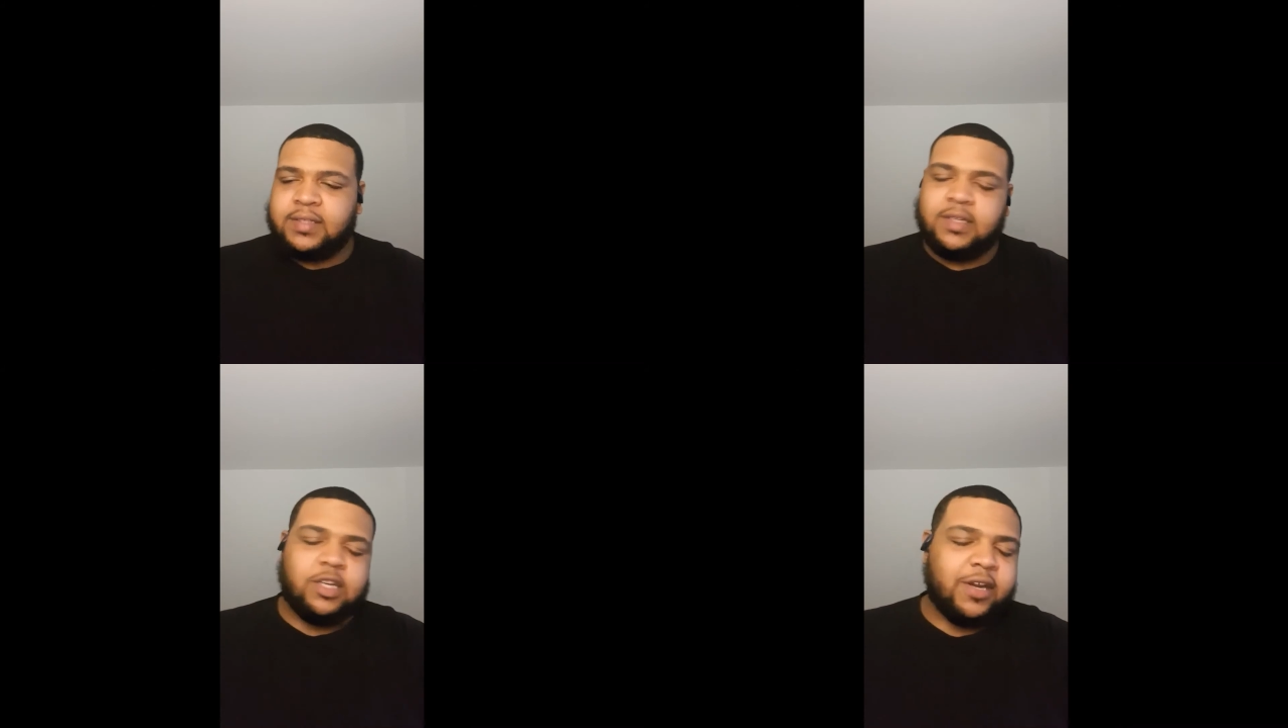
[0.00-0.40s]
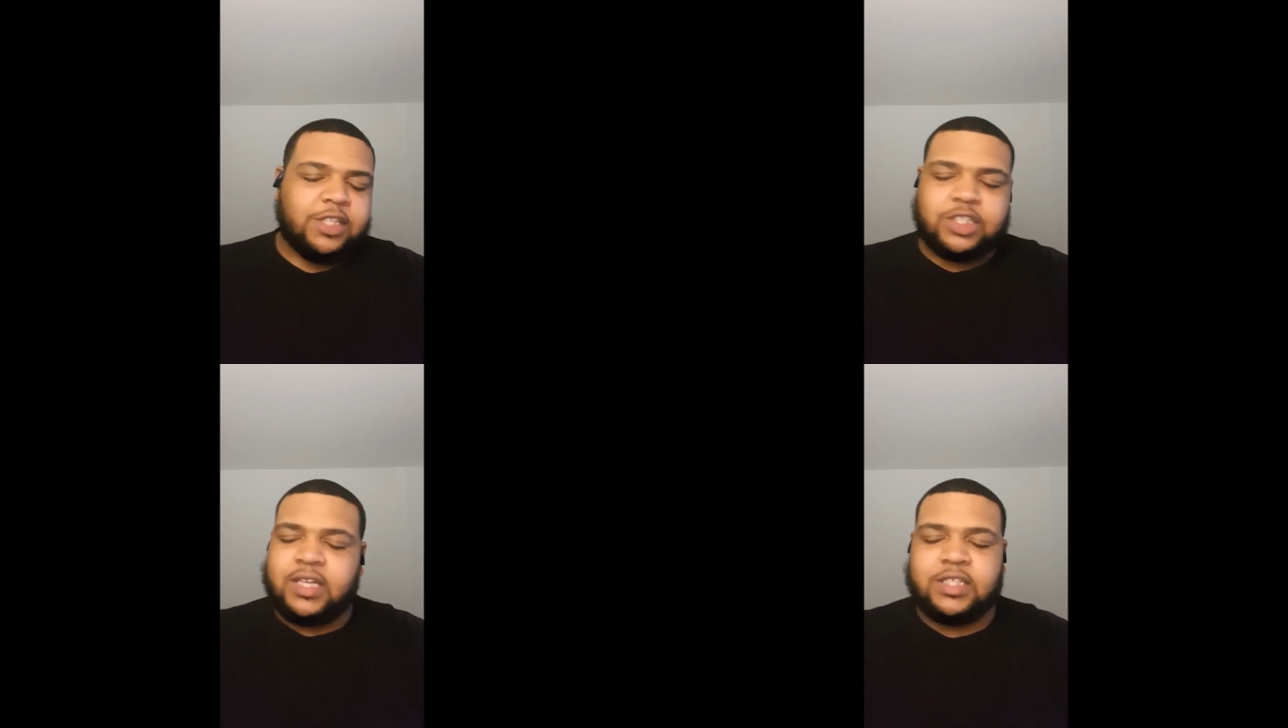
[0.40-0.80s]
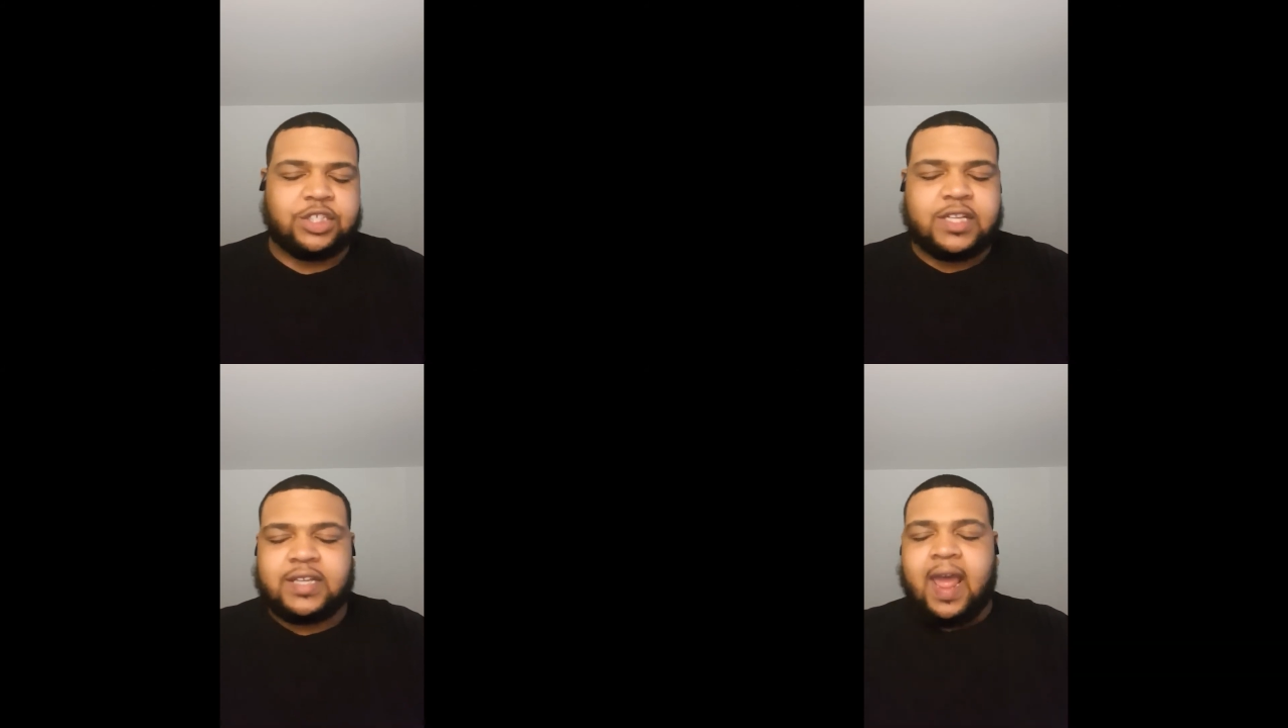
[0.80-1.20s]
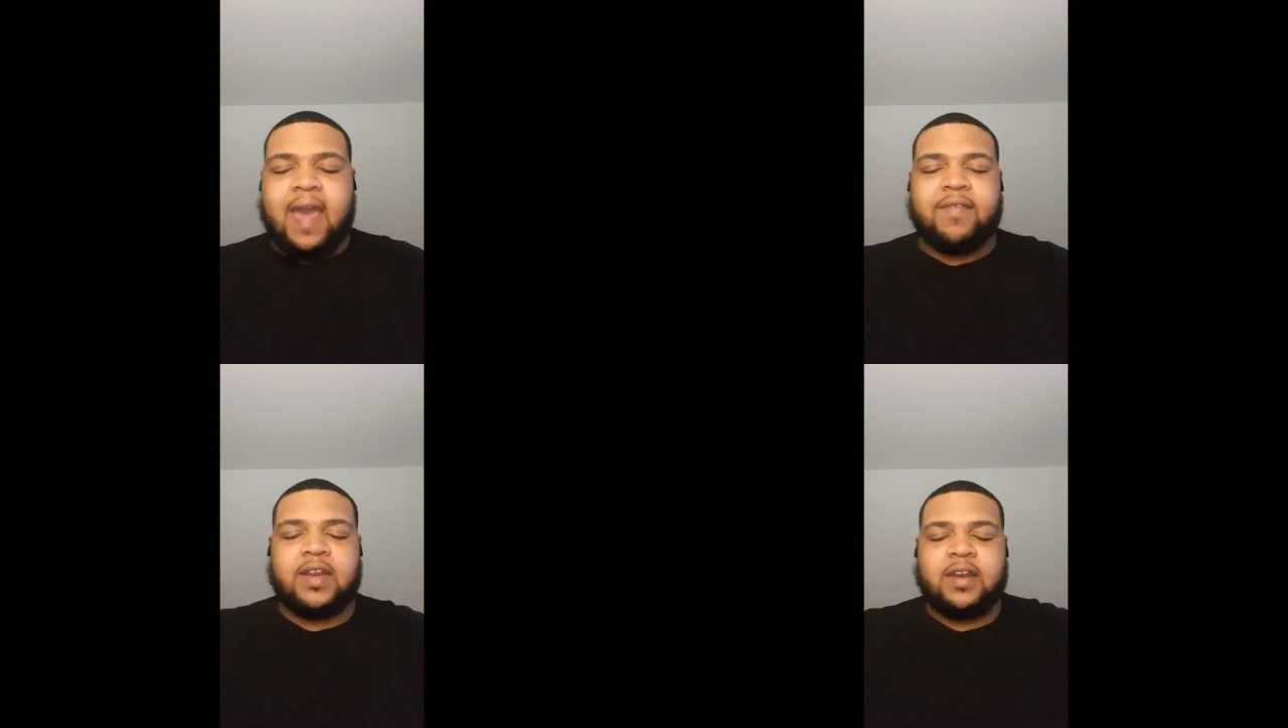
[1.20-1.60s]
He just doesn't
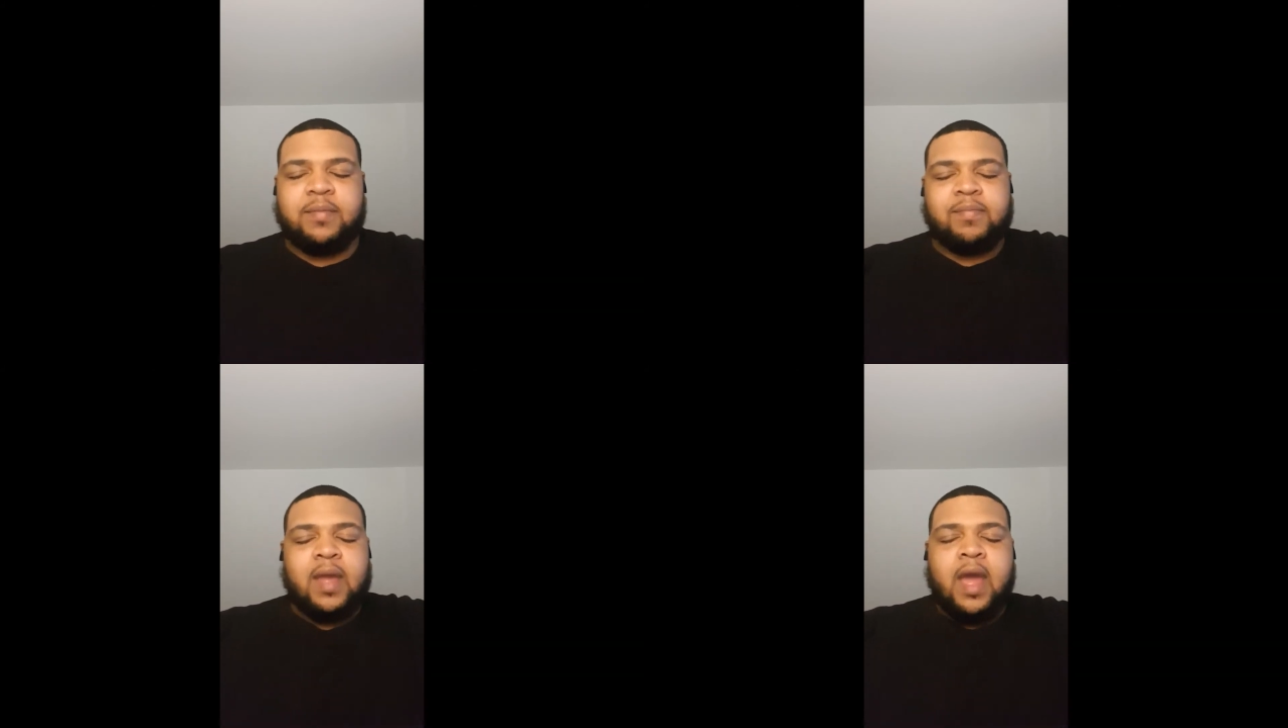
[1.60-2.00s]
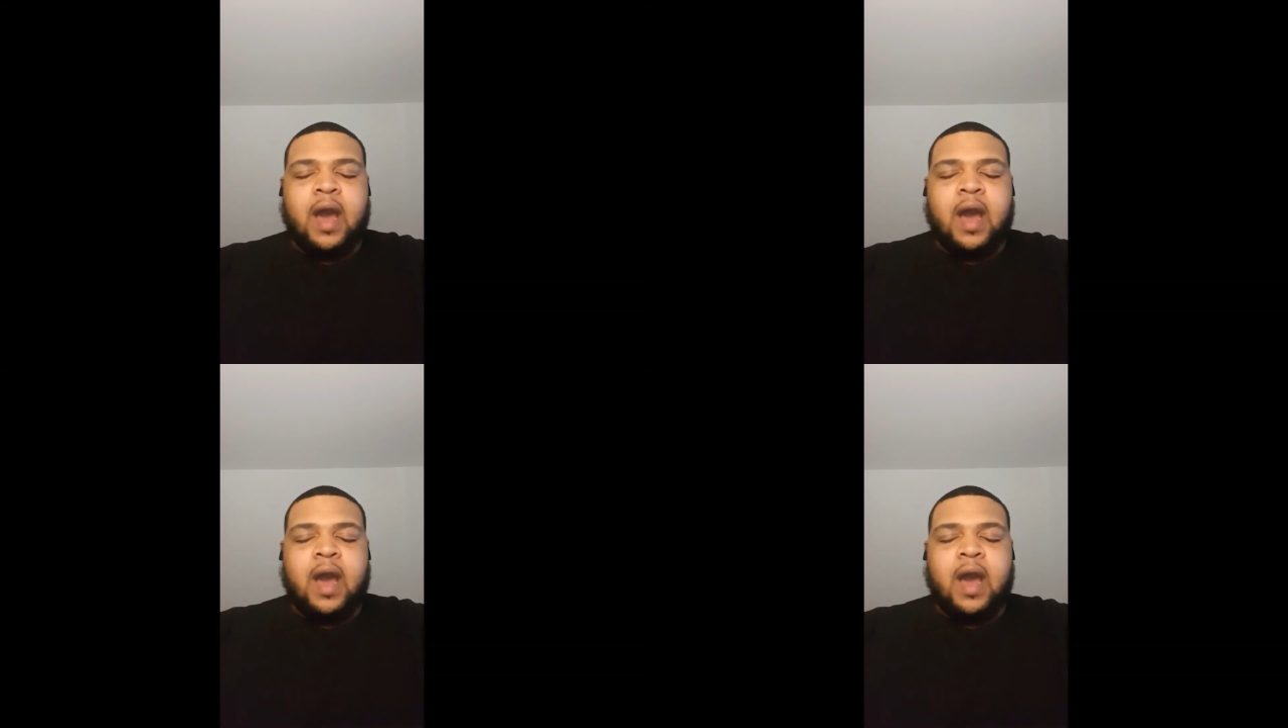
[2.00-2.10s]
have it in him.